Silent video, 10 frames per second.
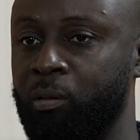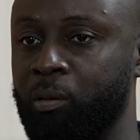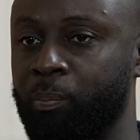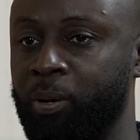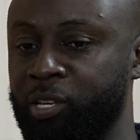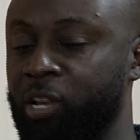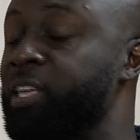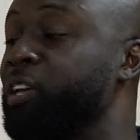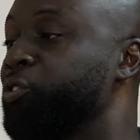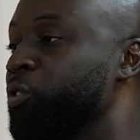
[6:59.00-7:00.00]

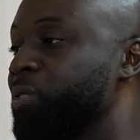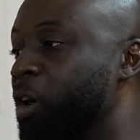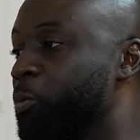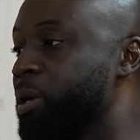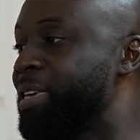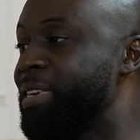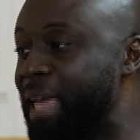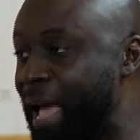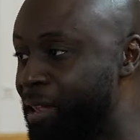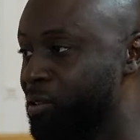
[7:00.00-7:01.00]
particularly ensure that we
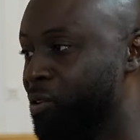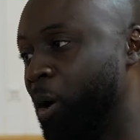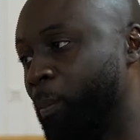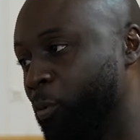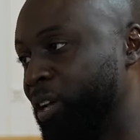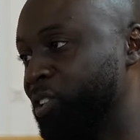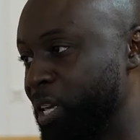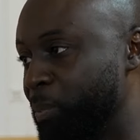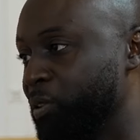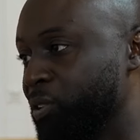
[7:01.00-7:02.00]
can operate
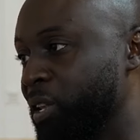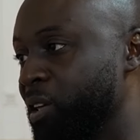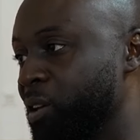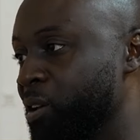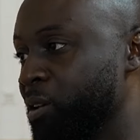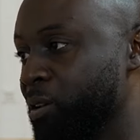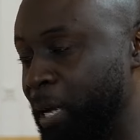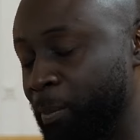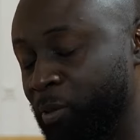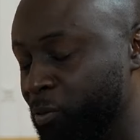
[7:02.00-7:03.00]
seamlessly
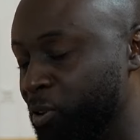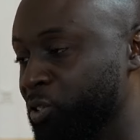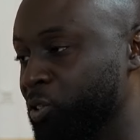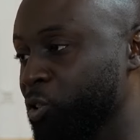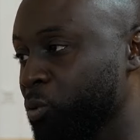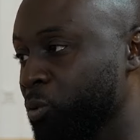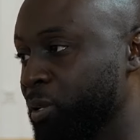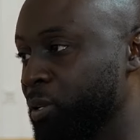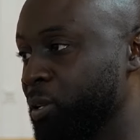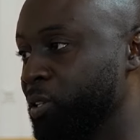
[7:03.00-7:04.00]
come the 1st of June
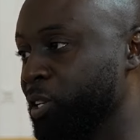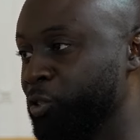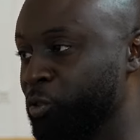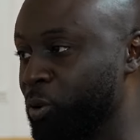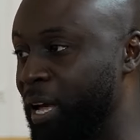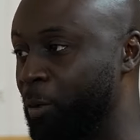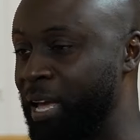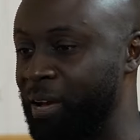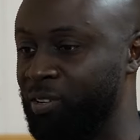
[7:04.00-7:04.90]
to ensure that we have a